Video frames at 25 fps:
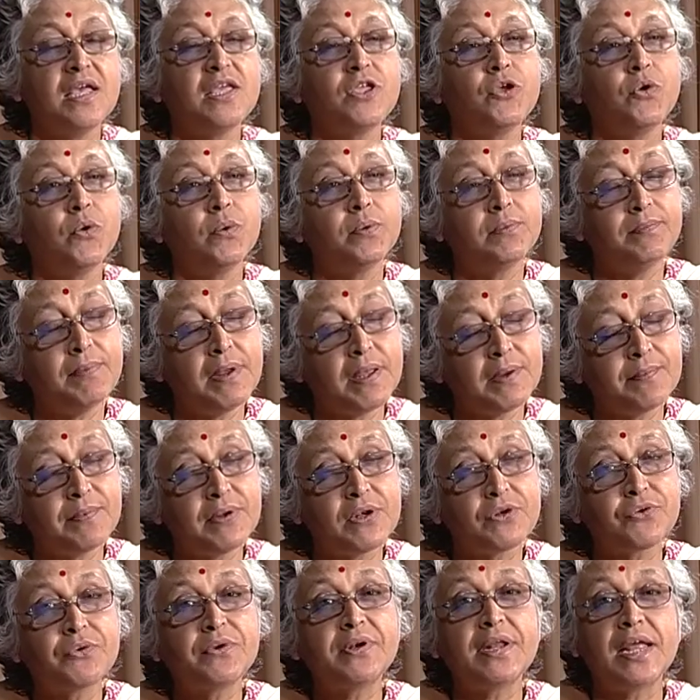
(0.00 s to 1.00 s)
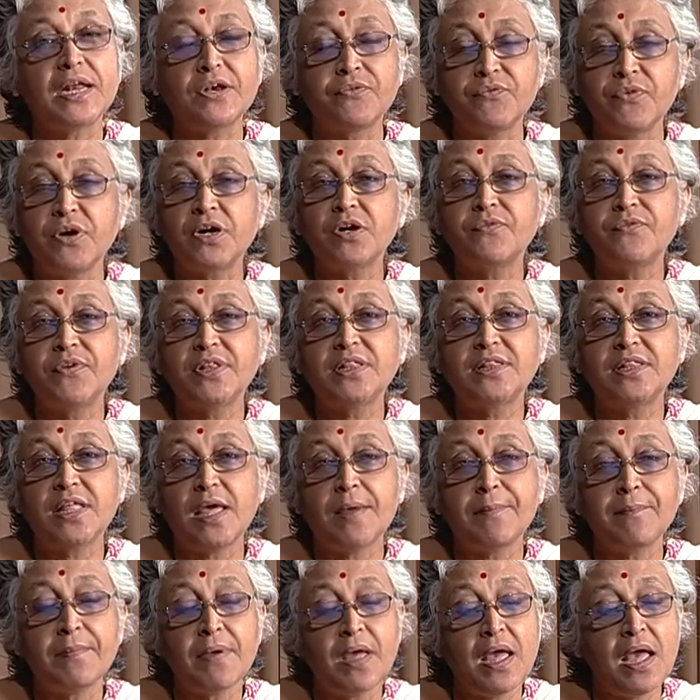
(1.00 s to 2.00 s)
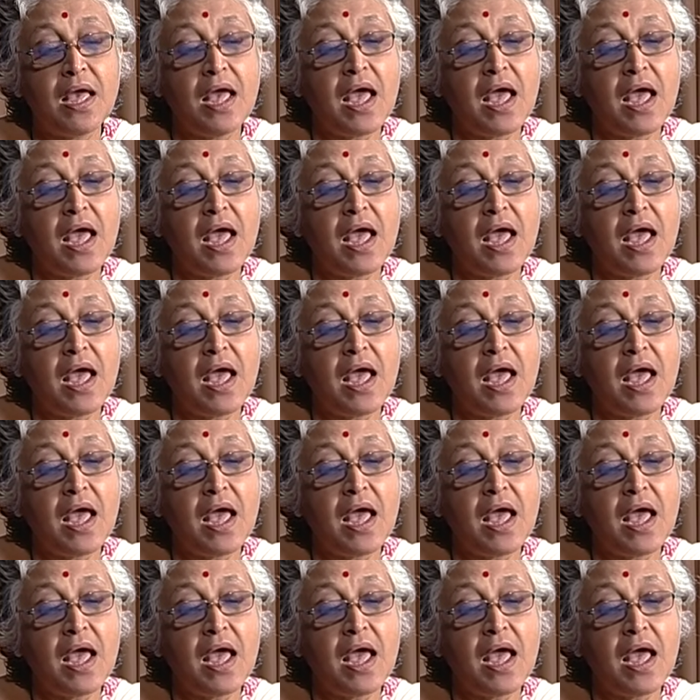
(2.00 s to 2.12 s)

you will be able to network with them